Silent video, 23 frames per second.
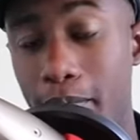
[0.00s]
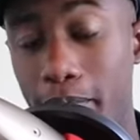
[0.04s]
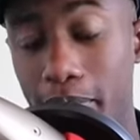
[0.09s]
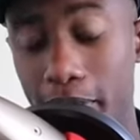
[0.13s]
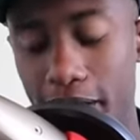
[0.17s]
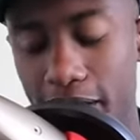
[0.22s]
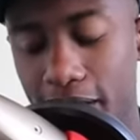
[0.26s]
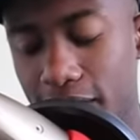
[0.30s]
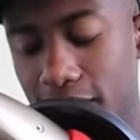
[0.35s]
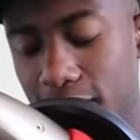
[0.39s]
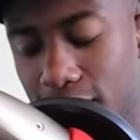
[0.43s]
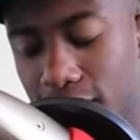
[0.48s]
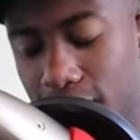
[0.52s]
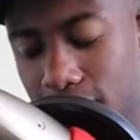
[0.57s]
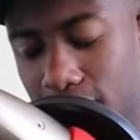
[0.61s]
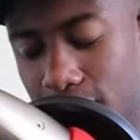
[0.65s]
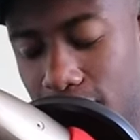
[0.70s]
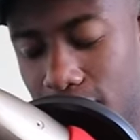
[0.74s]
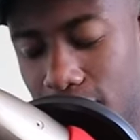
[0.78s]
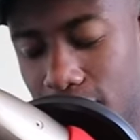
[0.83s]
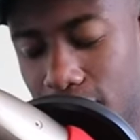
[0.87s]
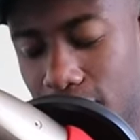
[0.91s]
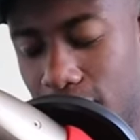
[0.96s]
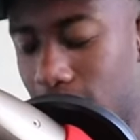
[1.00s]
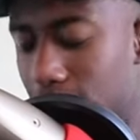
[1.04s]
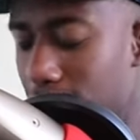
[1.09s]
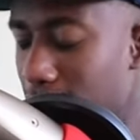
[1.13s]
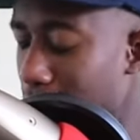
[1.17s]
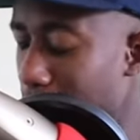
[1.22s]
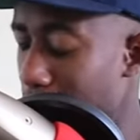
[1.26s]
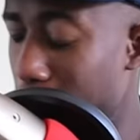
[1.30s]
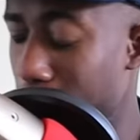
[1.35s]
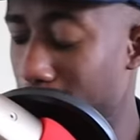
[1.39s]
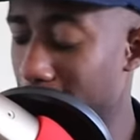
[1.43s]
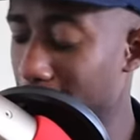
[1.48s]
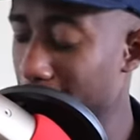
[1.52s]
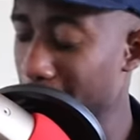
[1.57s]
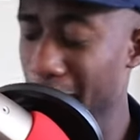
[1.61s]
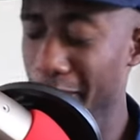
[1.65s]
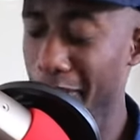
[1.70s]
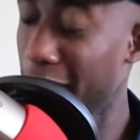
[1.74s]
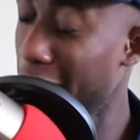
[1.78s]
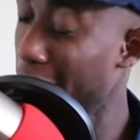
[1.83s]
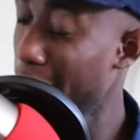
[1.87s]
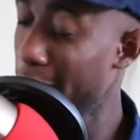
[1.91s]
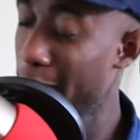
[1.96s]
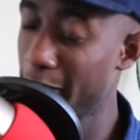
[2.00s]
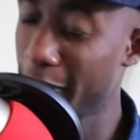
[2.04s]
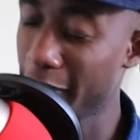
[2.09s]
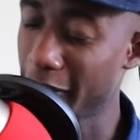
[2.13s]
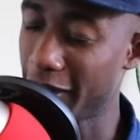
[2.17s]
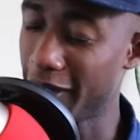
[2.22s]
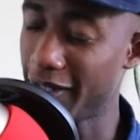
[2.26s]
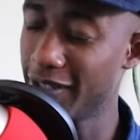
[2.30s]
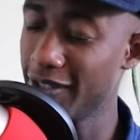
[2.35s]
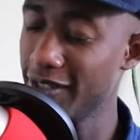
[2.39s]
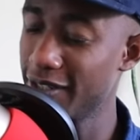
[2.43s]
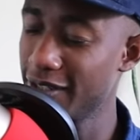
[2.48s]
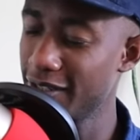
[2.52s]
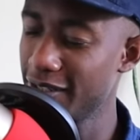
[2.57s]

But, but, but, but,